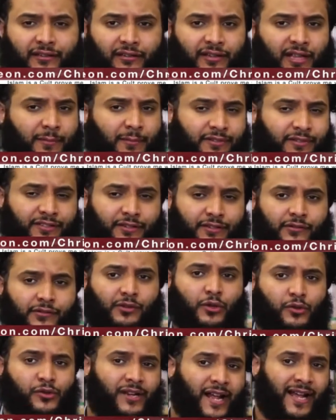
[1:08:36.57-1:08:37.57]
their material
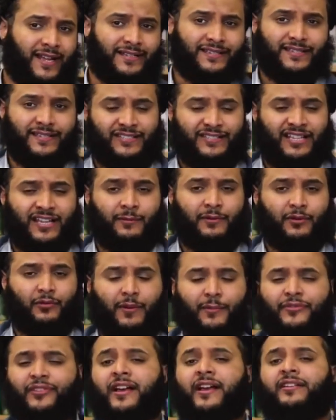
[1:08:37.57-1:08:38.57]
on anti Islamic
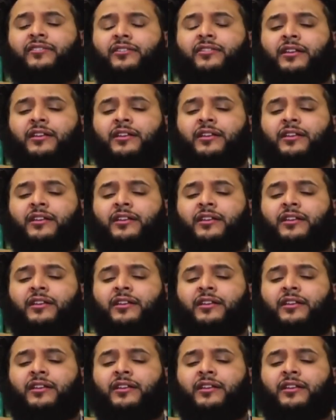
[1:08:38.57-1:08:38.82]
websites,